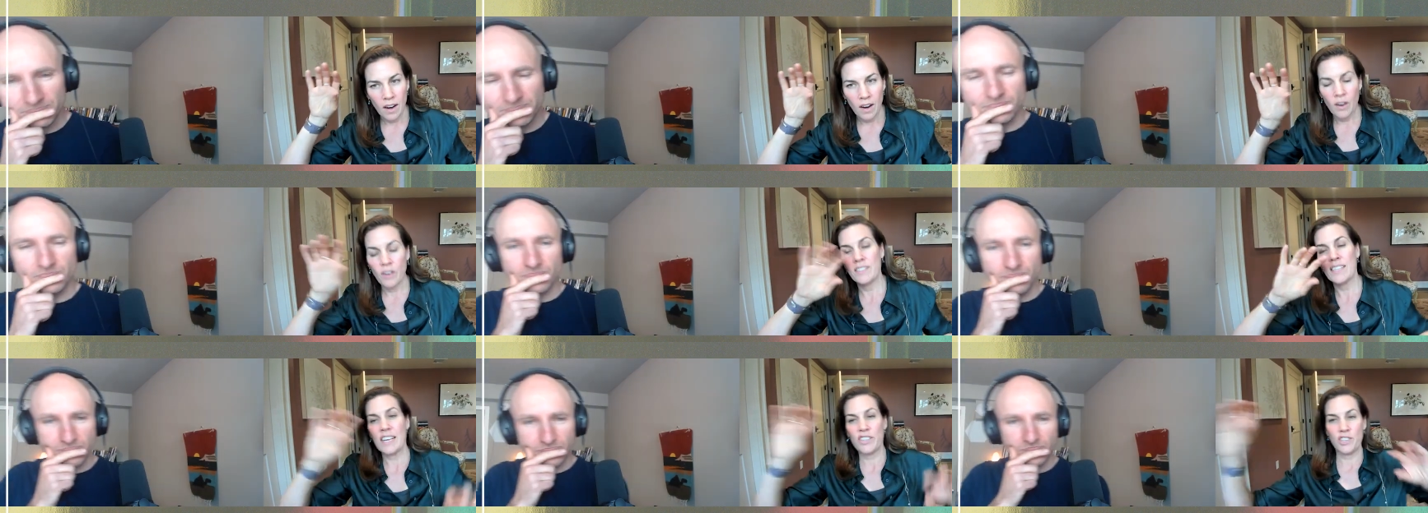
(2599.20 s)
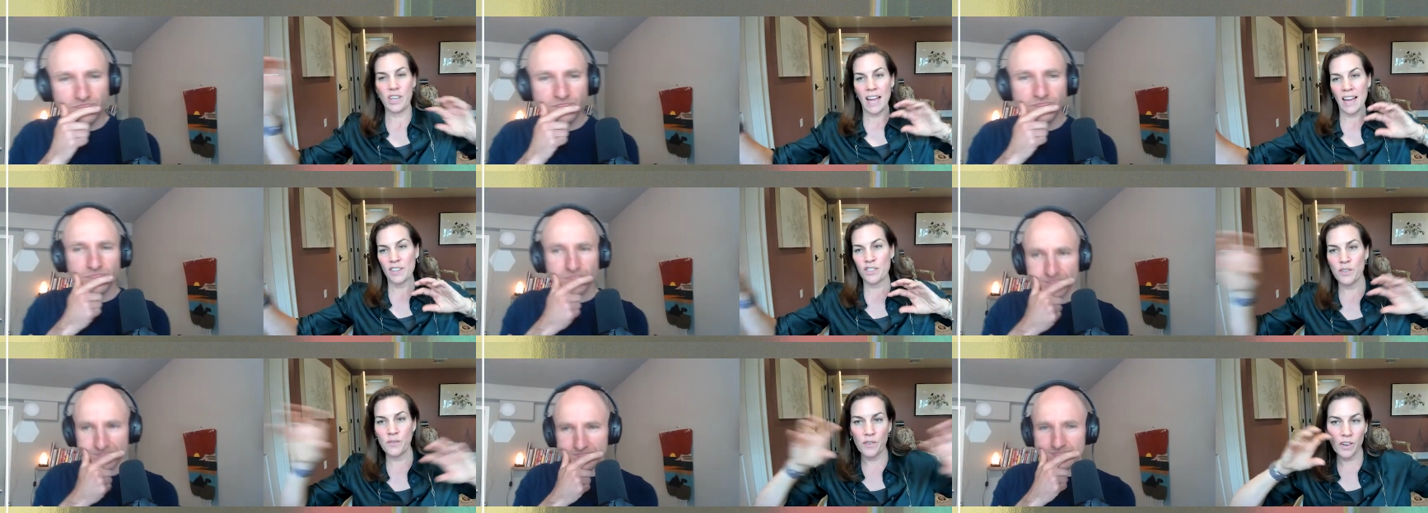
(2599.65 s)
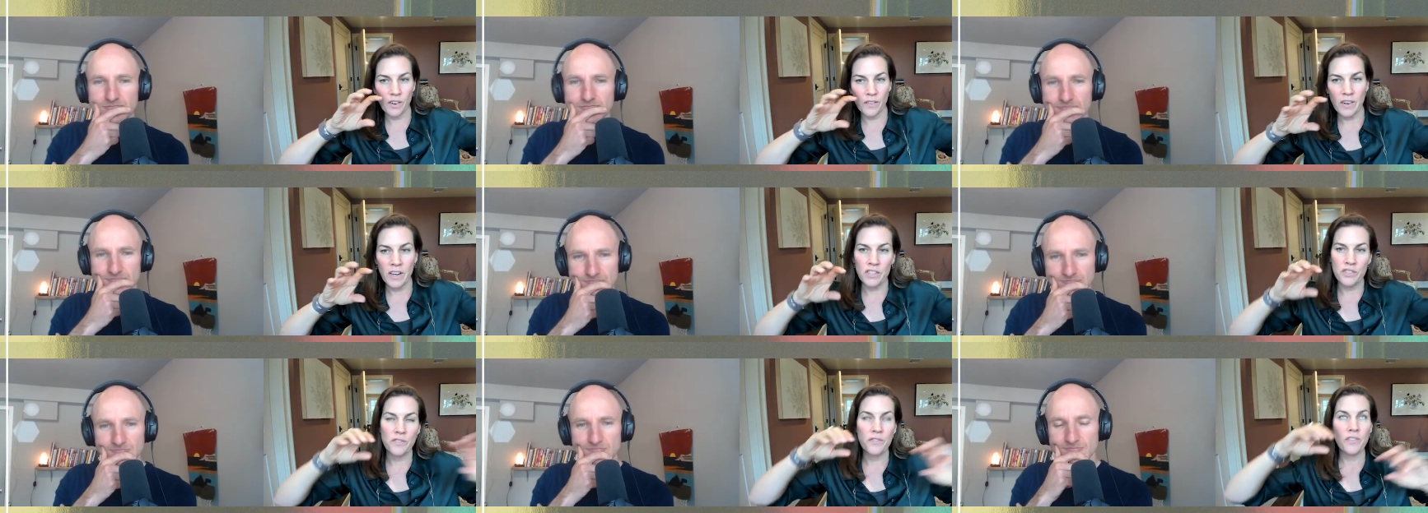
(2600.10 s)
Speaker 1: oh, it's actually extroverted or
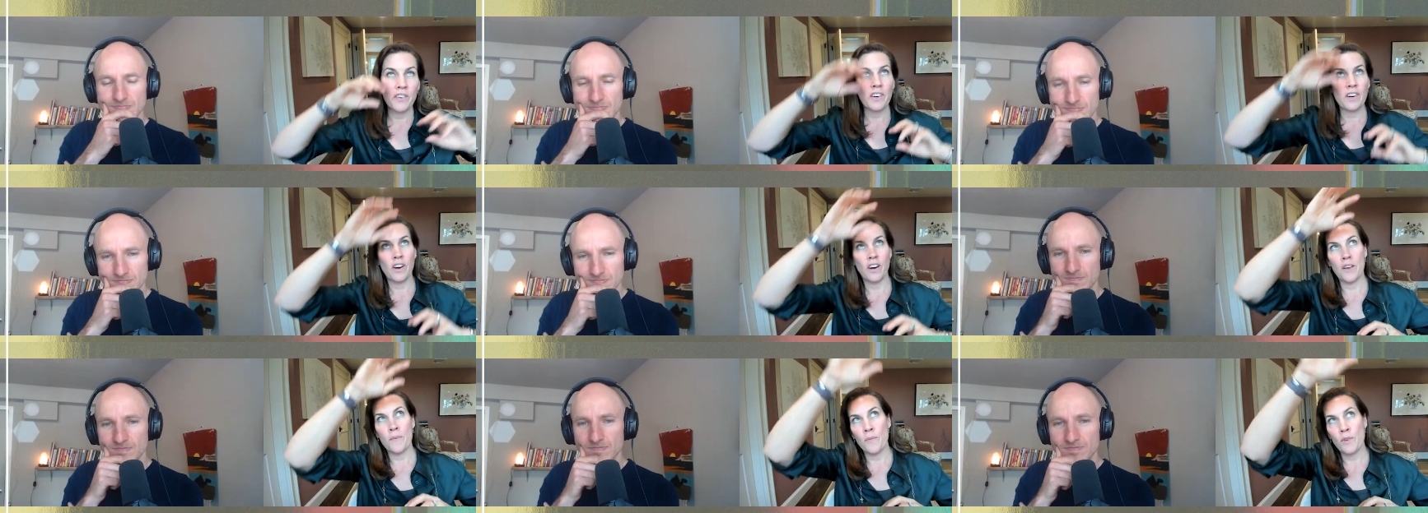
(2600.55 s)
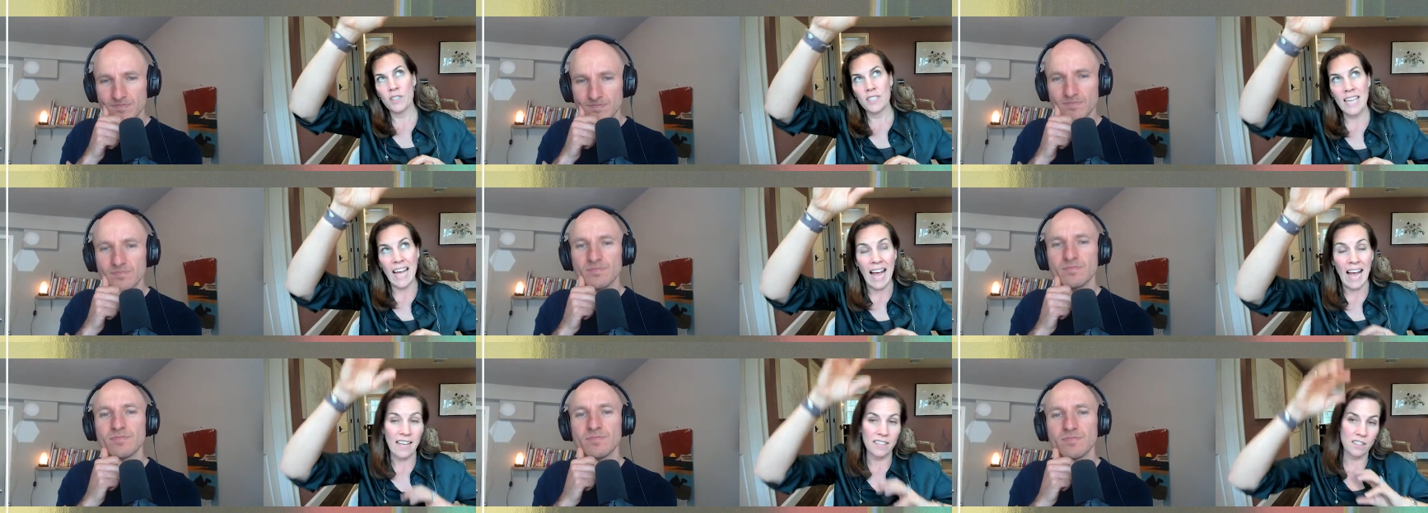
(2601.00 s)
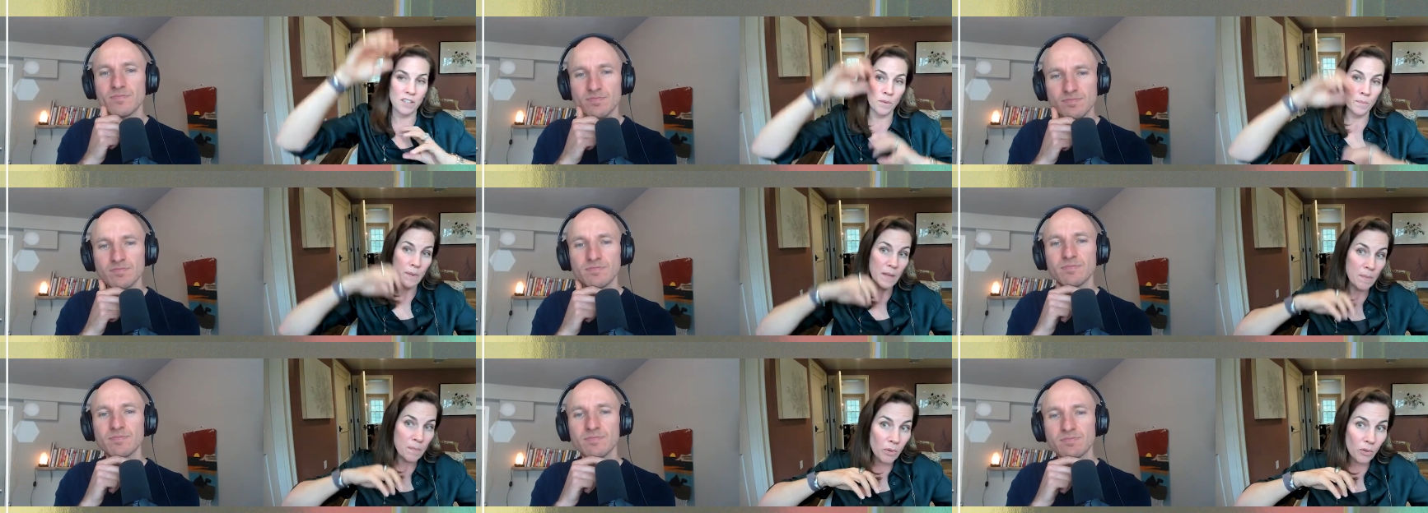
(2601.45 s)
introverted? Are you more task or
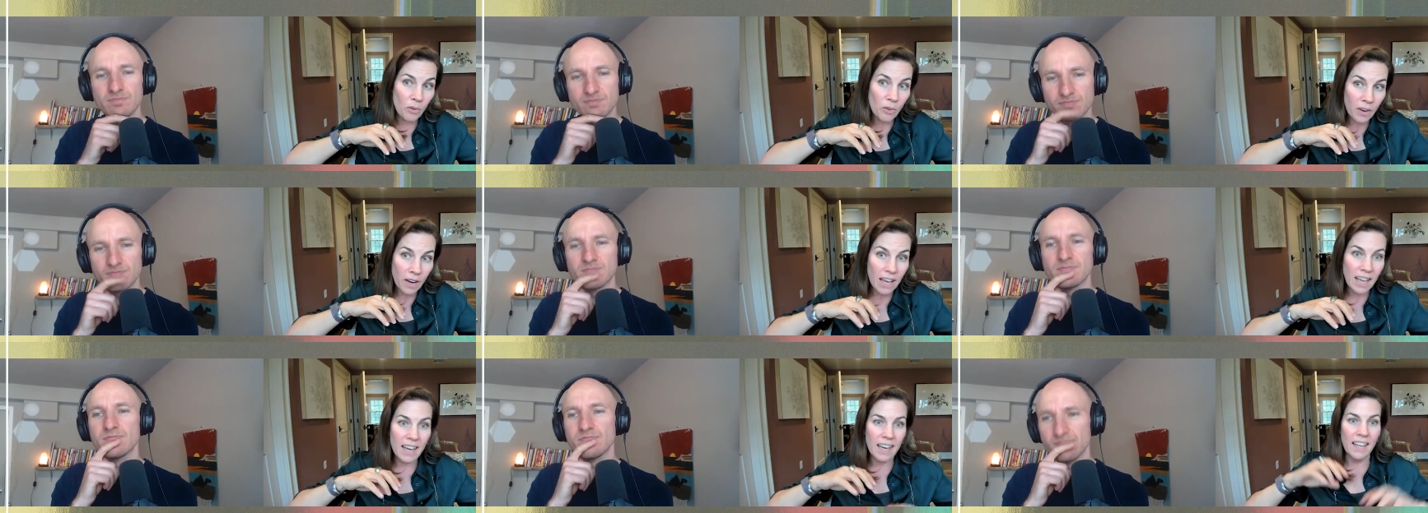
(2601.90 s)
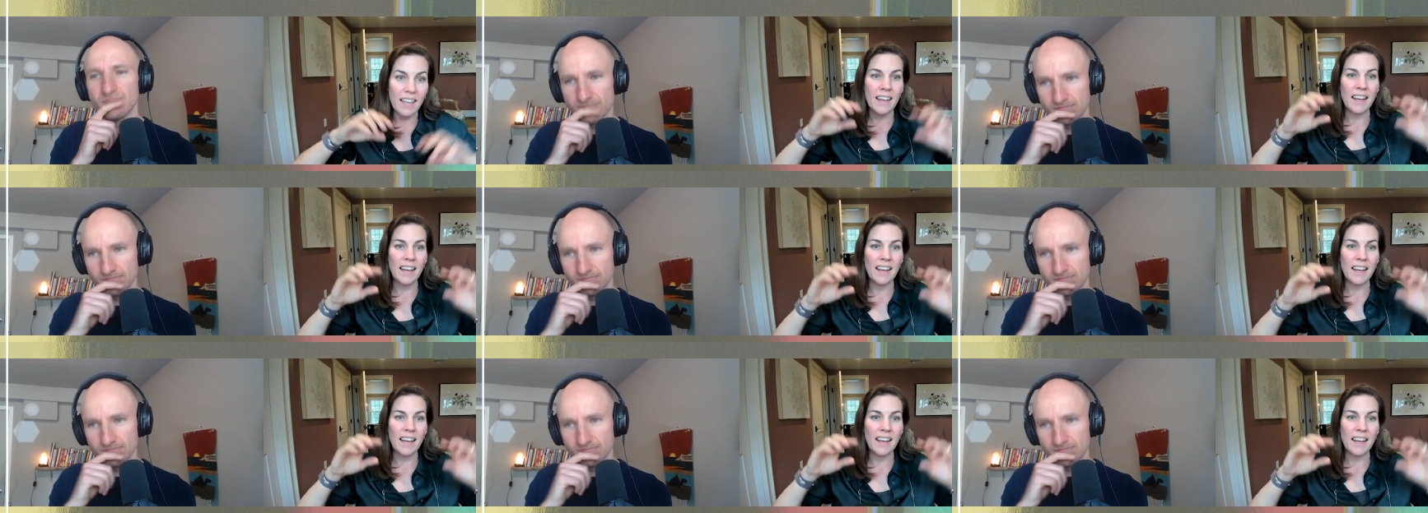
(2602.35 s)
people oriented?